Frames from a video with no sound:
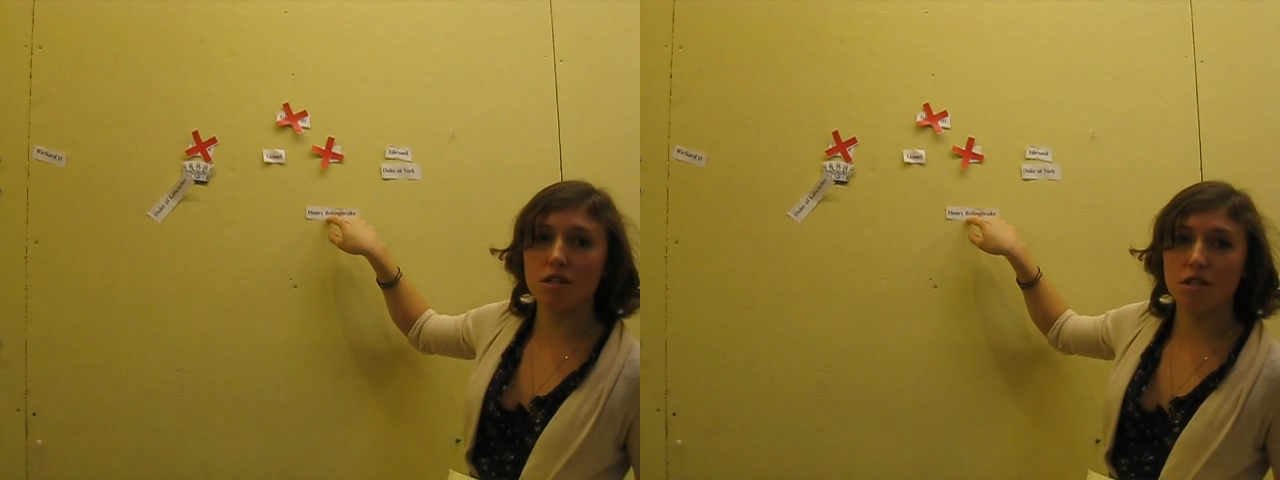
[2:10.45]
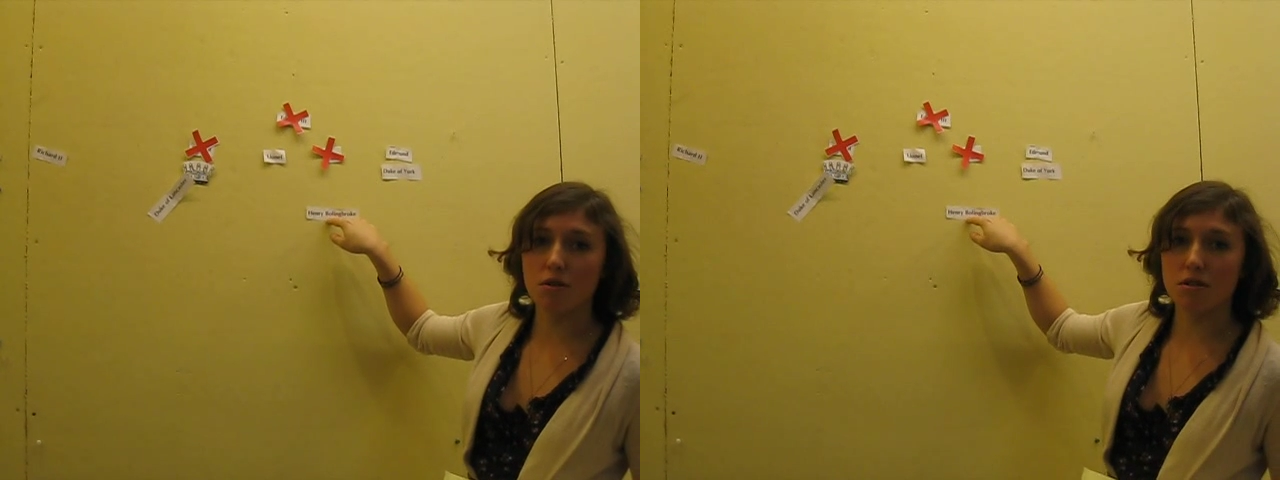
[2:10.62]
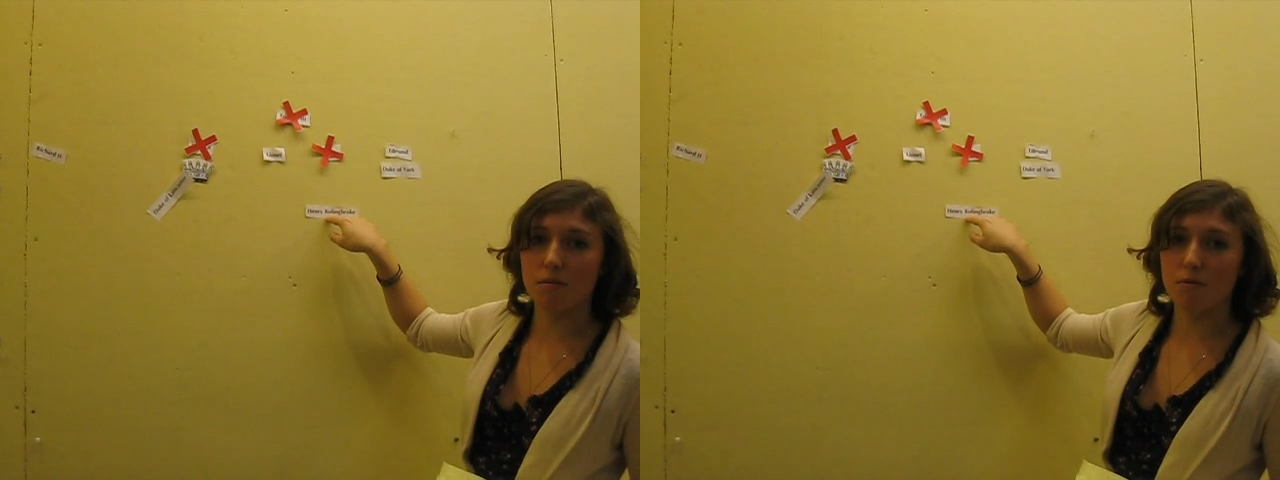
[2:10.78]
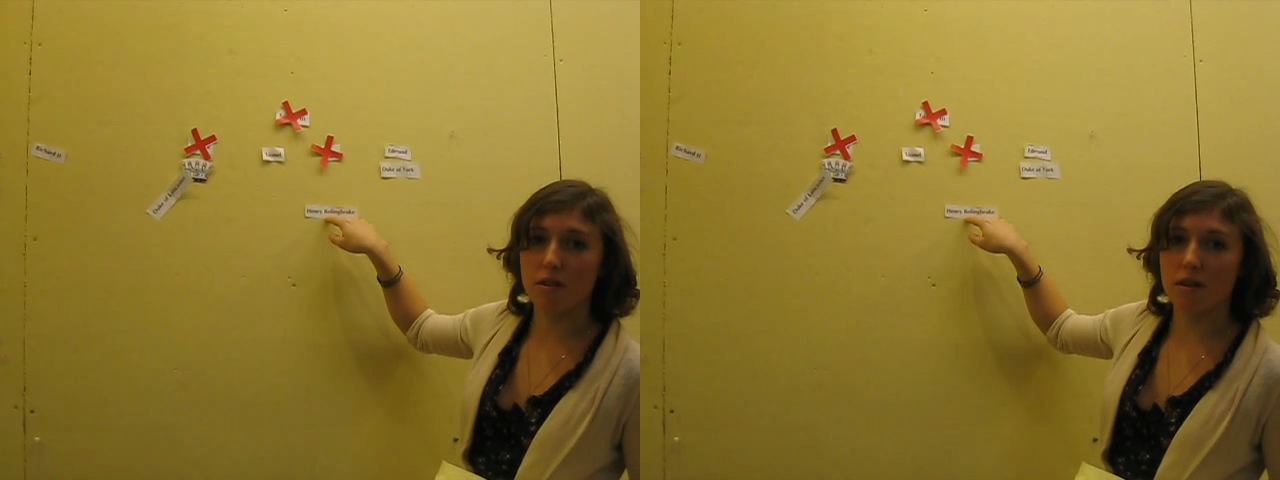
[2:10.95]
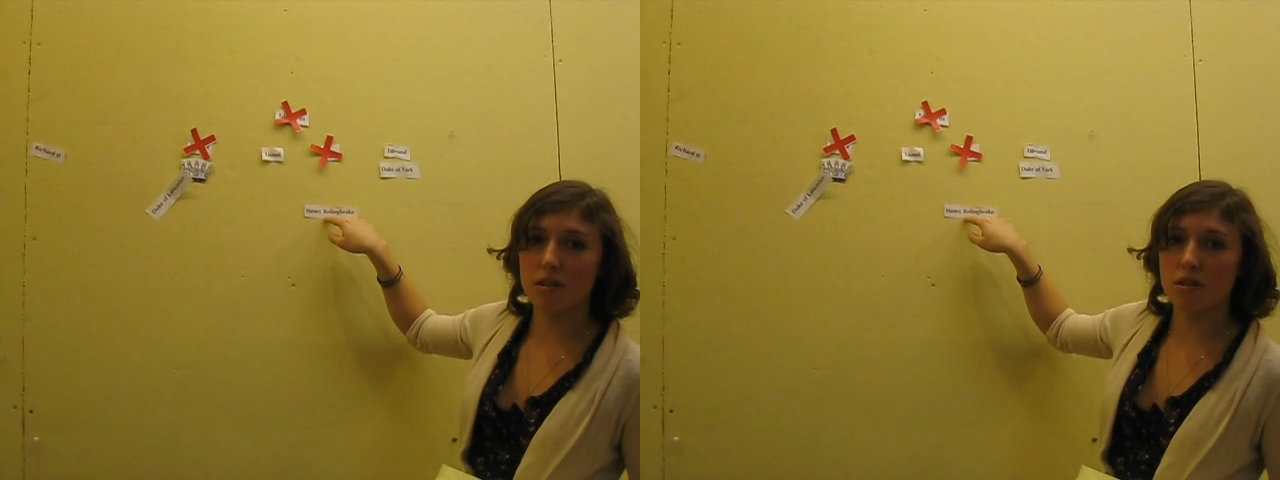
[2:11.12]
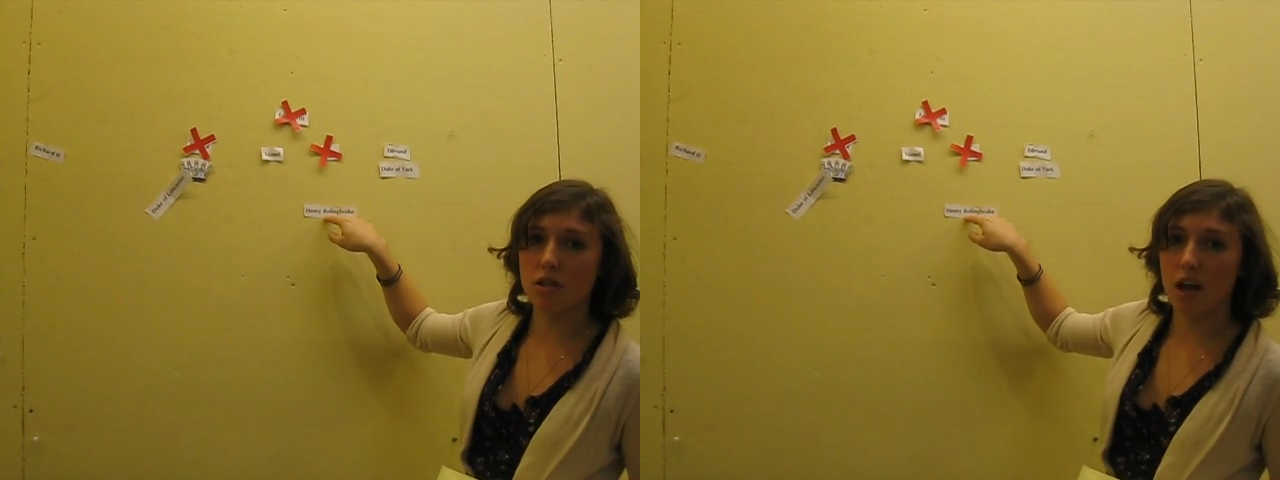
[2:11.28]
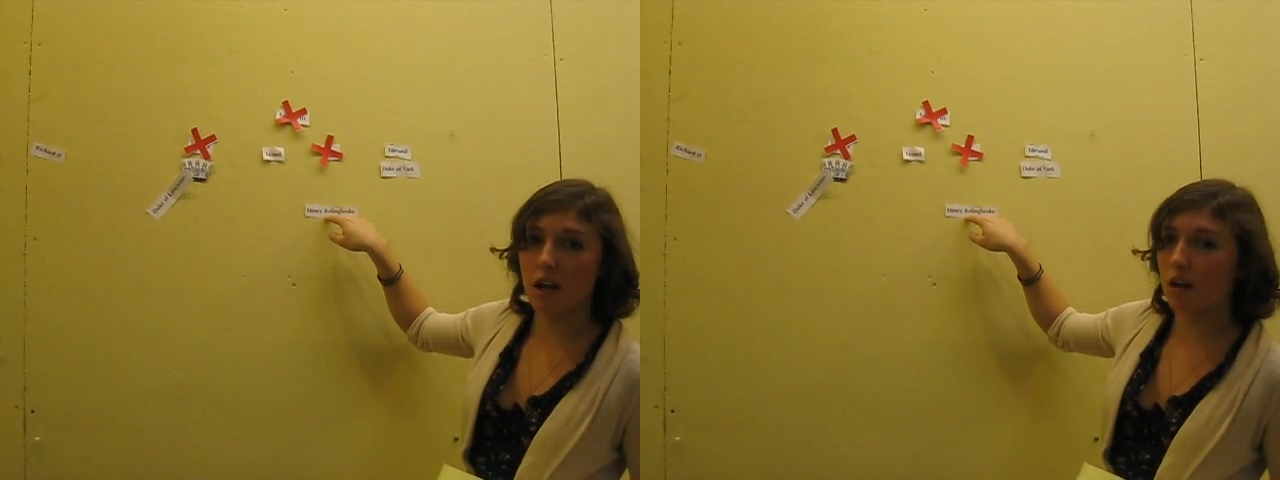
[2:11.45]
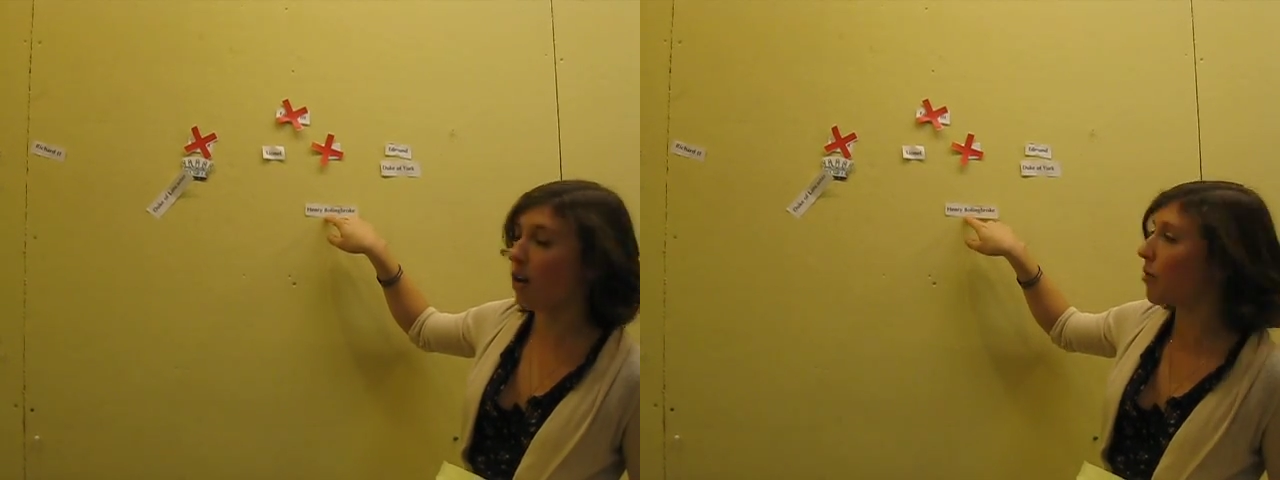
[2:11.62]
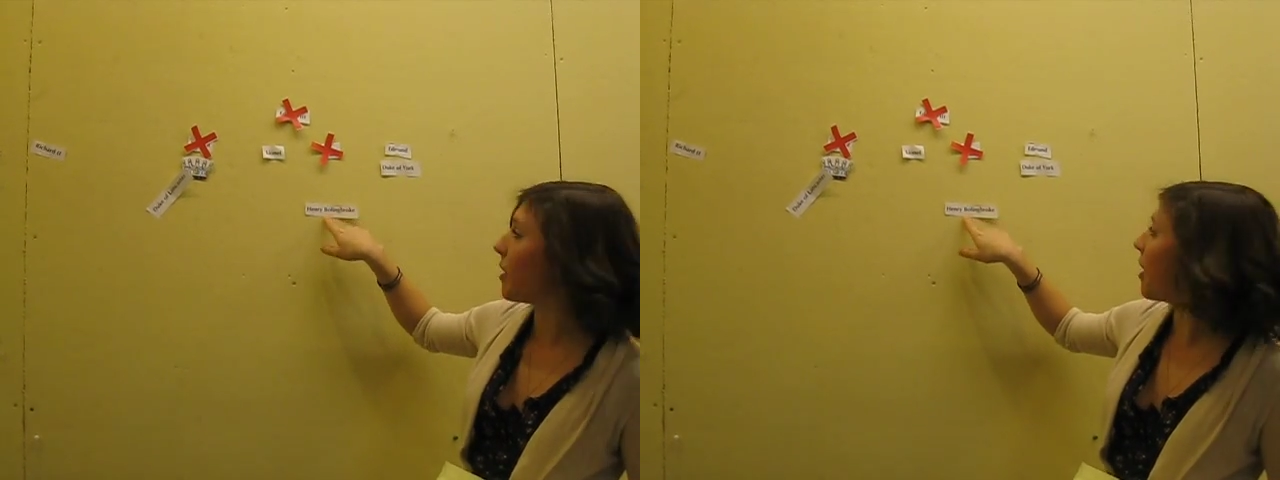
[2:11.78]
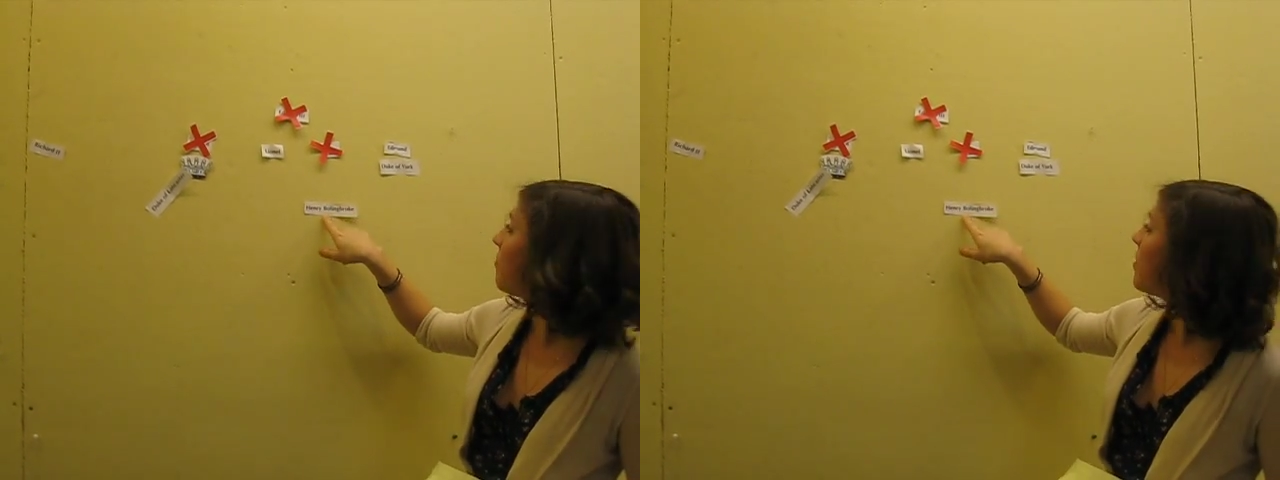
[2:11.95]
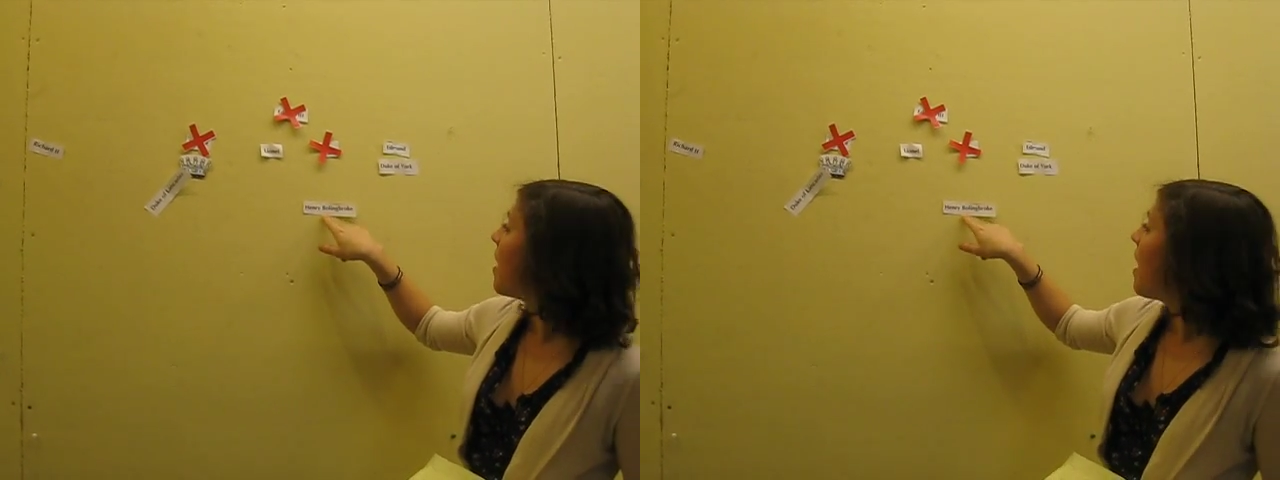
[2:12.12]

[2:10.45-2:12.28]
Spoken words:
shows up with his giant army